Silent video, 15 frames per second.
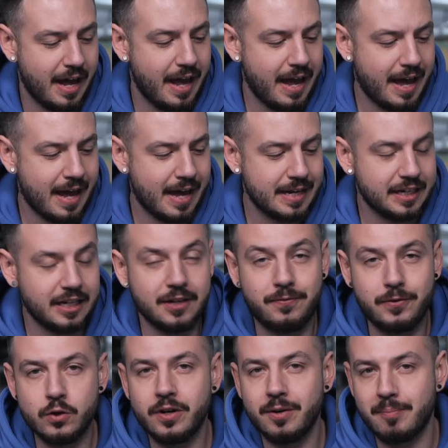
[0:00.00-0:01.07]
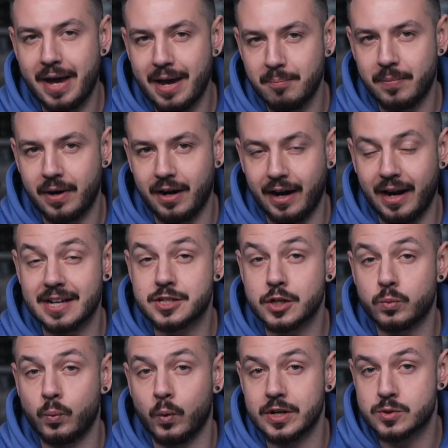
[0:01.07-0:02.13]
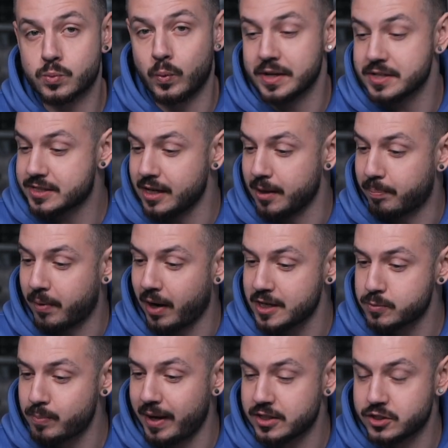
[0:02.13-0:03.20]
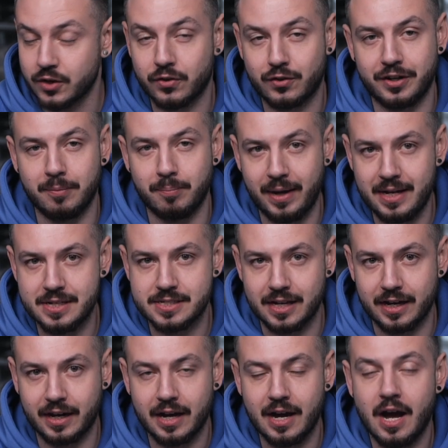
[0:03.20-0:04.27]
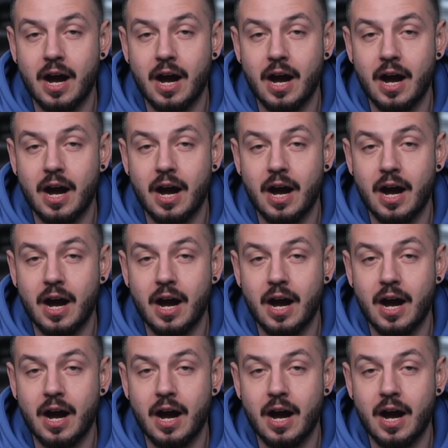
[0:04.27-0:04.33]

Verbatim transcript: And if you remember, as it was with the ProSpector 3 Basic,